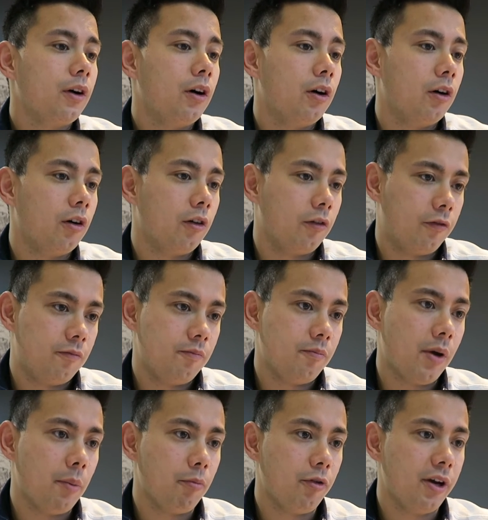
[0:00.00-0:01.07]
of
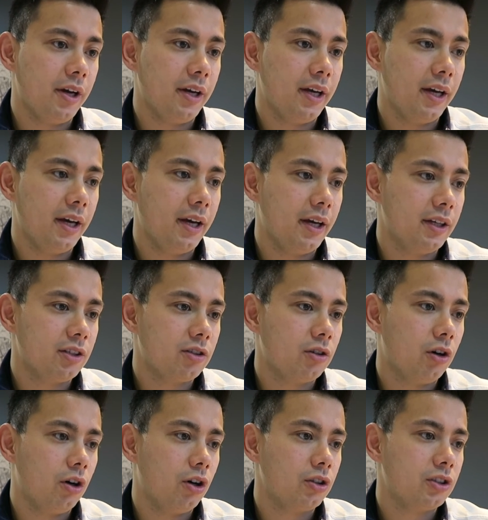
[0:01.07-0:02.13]
memory in here. It's
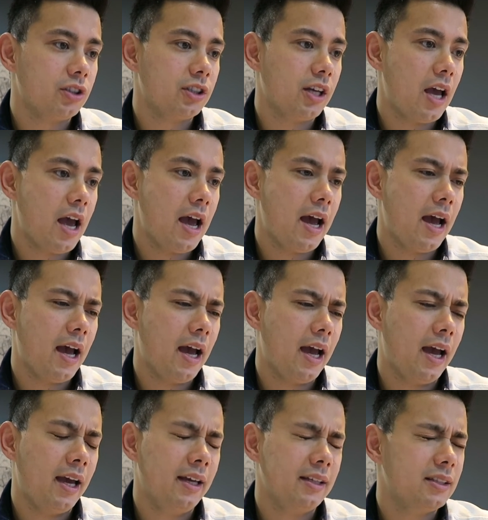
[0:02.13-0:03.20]
got
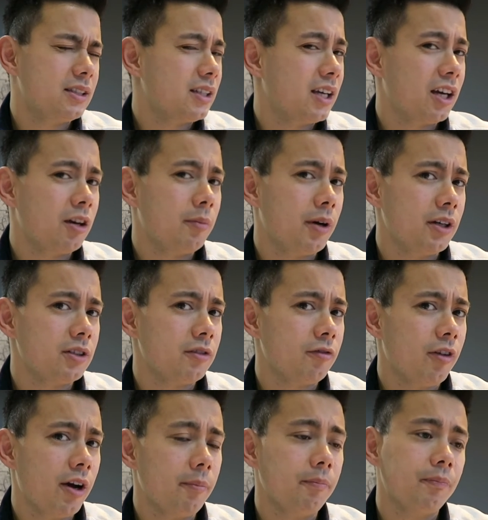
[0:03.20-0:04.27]
8 gigabytes of
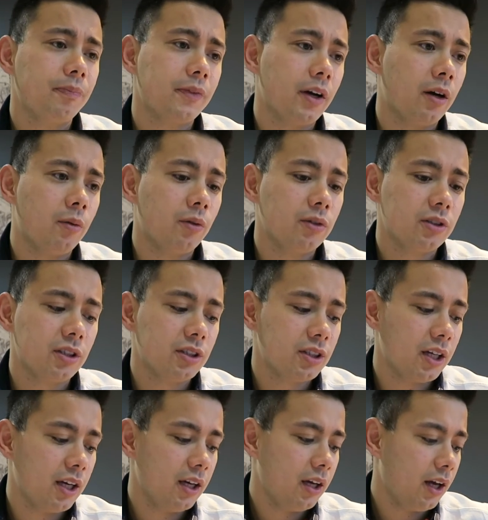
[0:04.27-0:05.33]
RAM, I want to
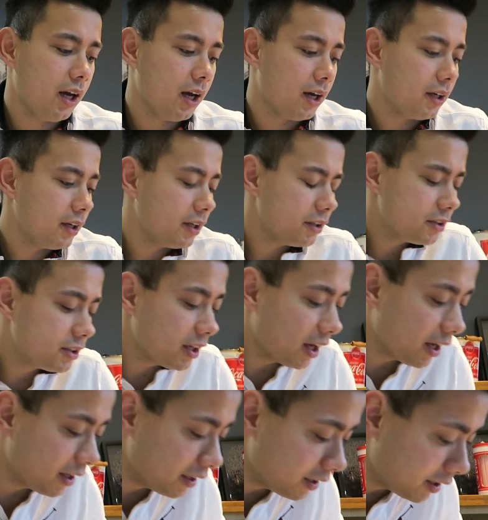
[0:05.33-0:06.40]
say, and it's
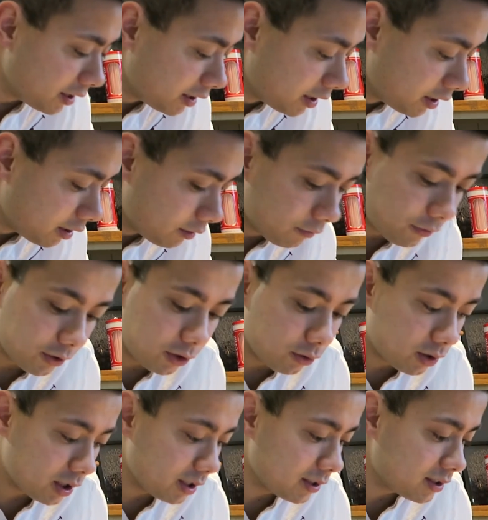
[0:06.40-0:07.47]
an, for you
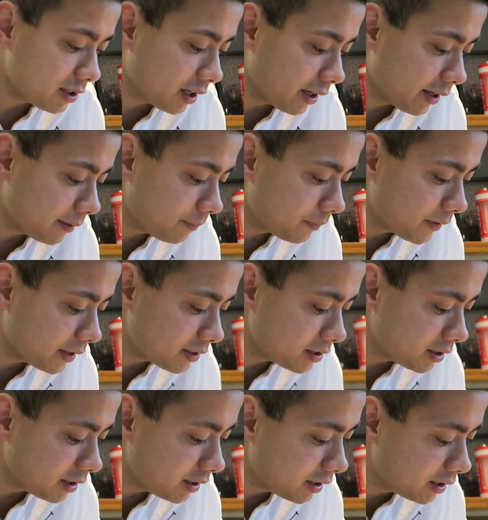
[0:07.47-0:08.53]
geeks there,
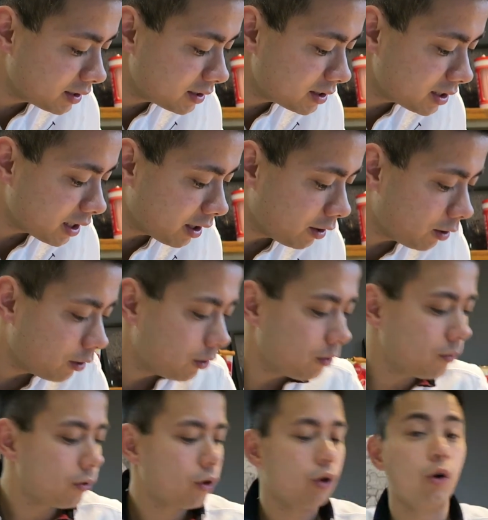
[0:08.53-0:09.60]
it's an
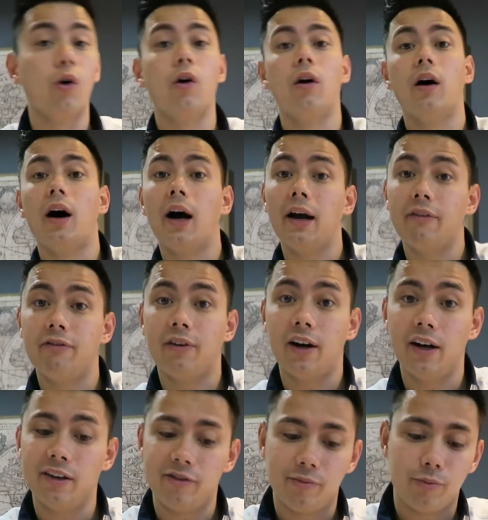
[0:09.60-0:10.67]
Intel Core
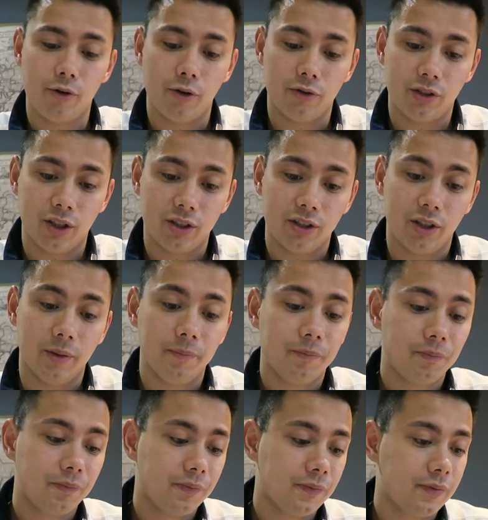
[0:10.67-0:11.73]
i5 processor.
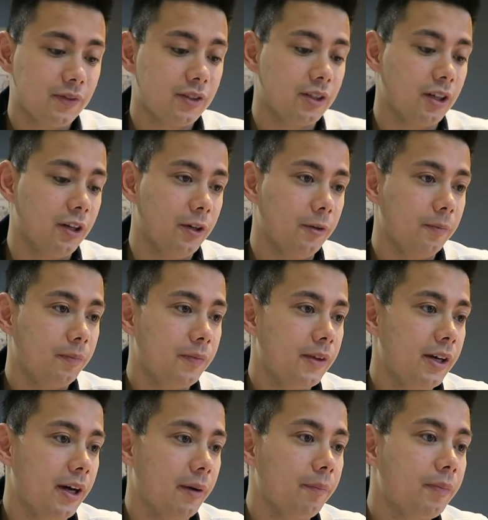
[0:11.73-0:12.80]
So
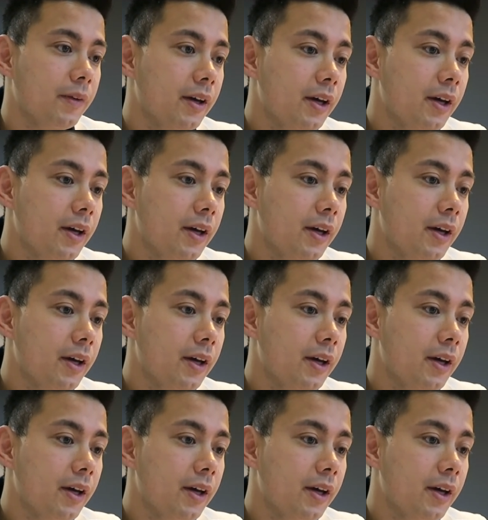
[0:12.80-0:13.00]
yeah,